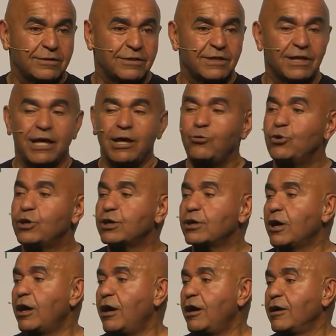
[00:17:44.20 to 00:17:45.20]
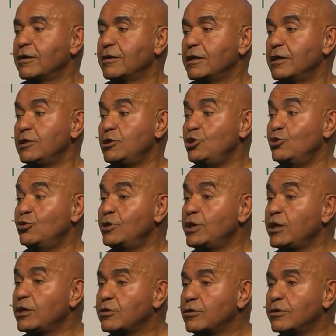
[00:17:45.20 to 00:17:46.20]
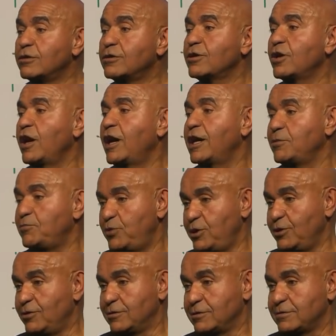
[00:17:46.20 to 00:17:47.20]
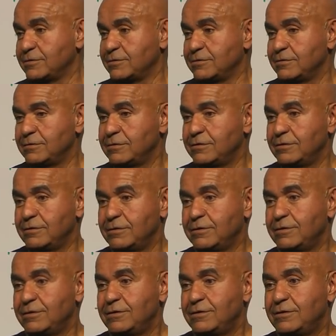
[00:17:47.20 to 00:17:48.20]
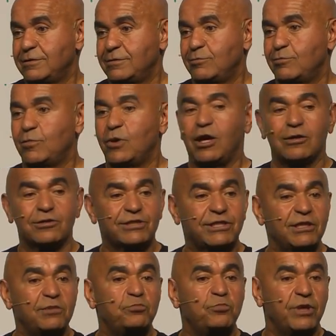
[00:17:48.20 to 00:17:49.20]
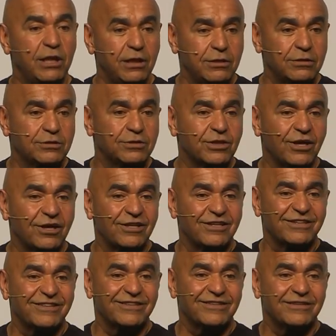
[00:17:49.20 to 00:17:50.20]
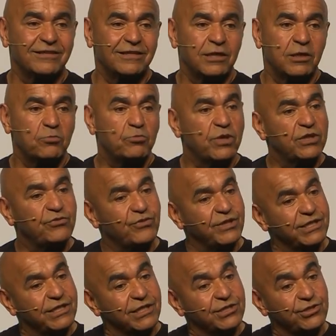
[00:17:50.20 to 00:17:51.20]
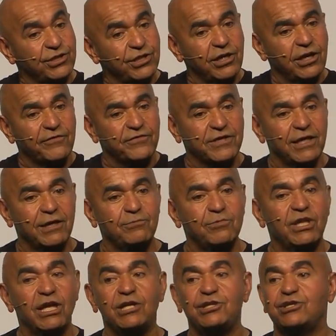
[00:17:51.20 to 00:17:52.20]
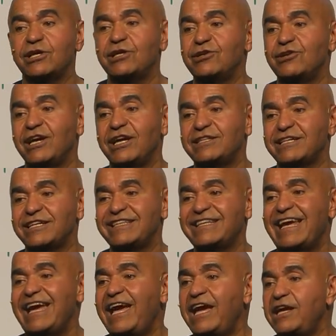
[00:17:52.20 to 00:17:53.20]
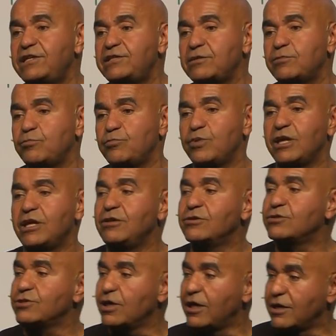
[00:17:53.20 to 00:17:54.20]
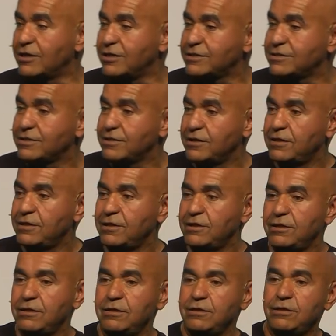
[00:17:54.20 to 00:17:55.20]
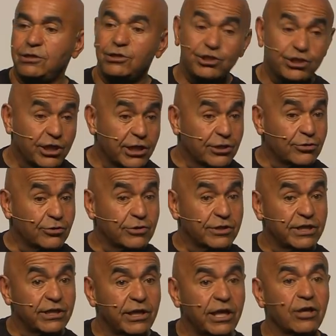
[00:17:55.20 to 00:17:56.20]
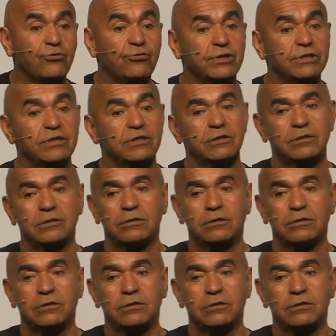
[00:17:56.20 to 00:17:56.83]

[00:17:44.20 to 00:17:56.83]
They were all unicorn IPOs. Multi-billion dollar. Between the 3 of them, they generated $8 billion in shareholder equity.